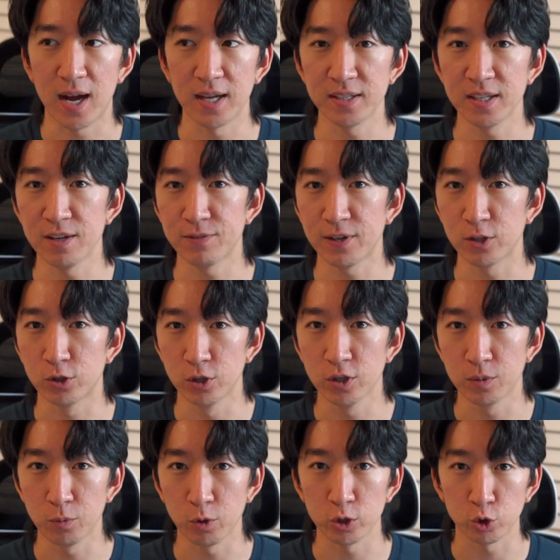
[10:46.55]
I think if I
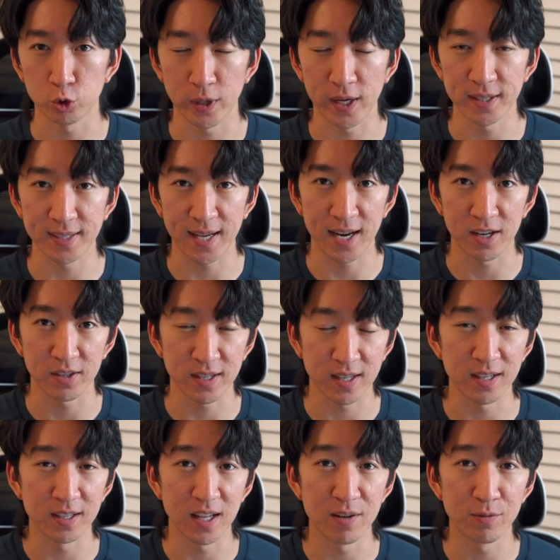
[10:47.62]
took more trades at a
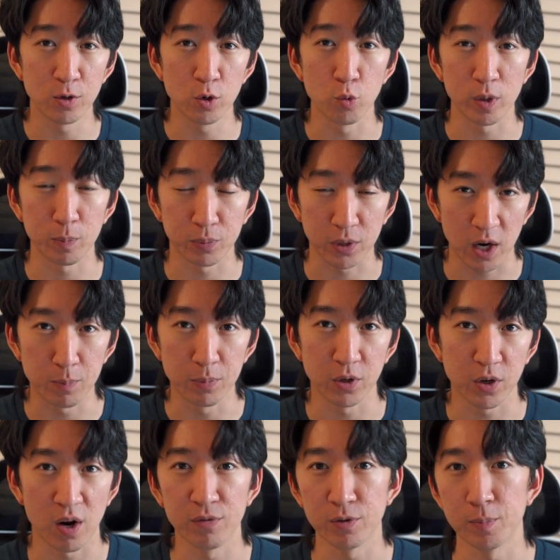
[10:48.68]
key level with proper
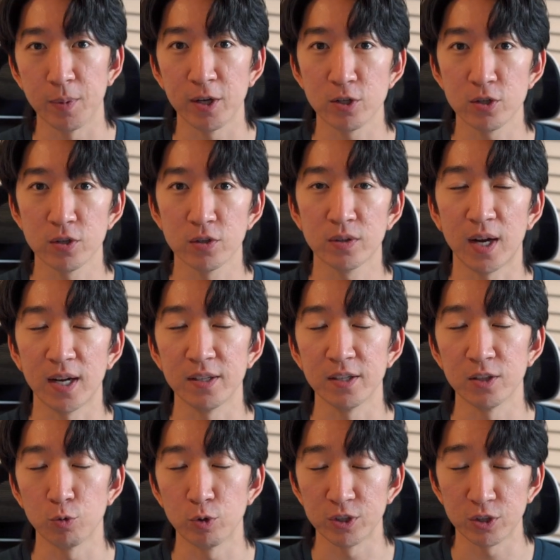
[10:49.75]
confirmation, I
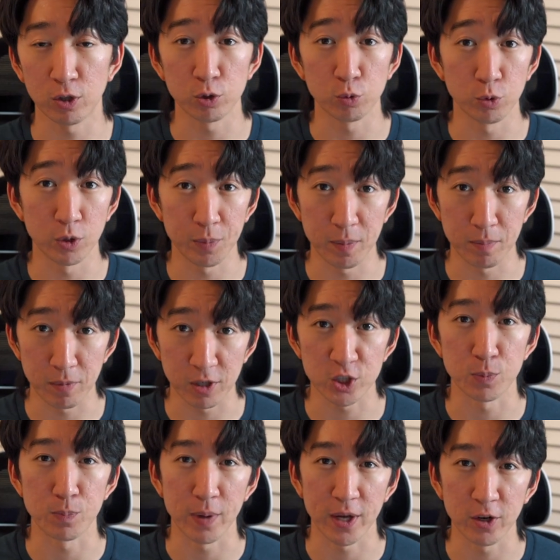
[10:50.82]
think the results would have been
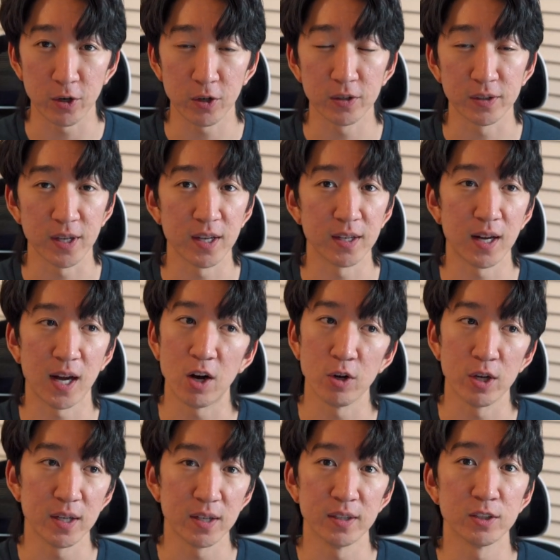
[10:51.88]
much better than how
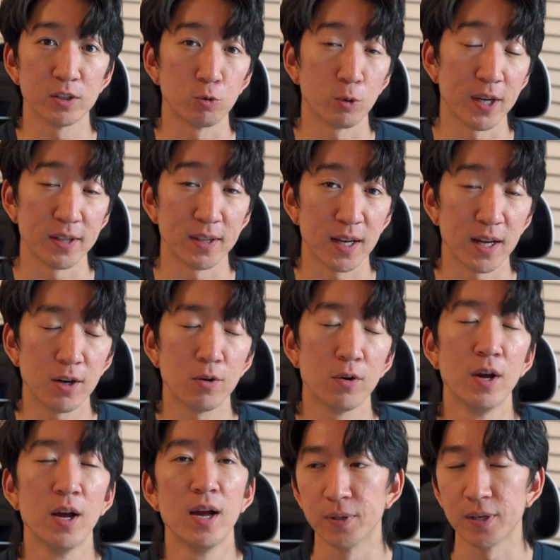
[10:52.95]
it is right
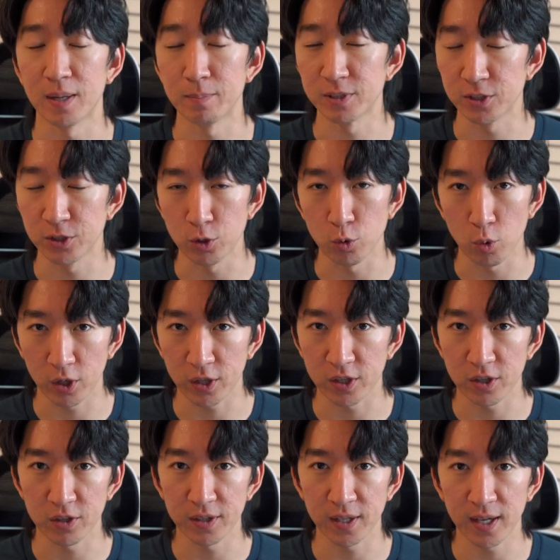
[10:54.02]
now, but I'm still
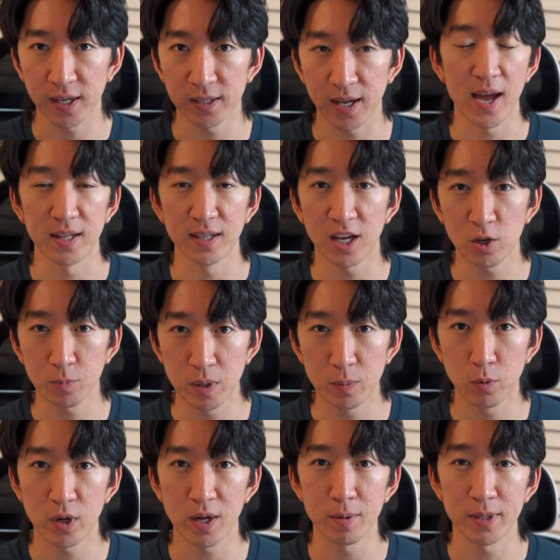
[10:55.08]
working on that. And a lot of
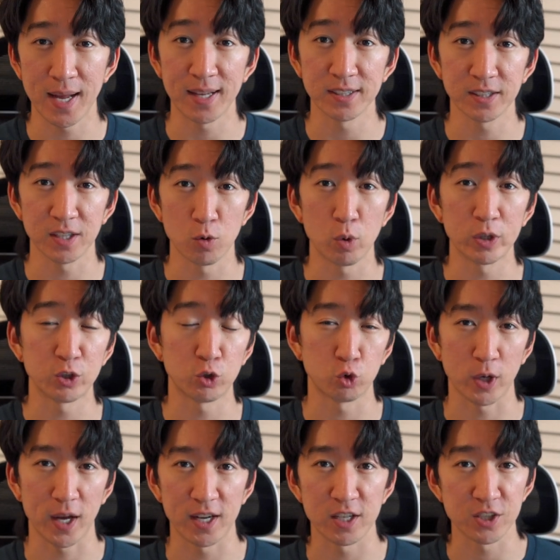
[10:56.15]
people have been asking, what
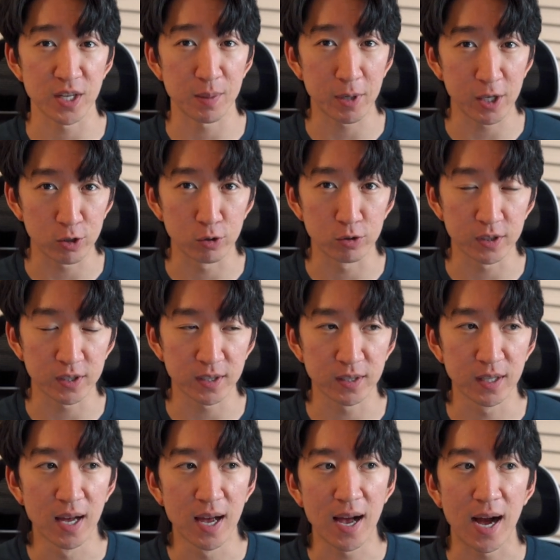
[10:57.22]
strategy am I using?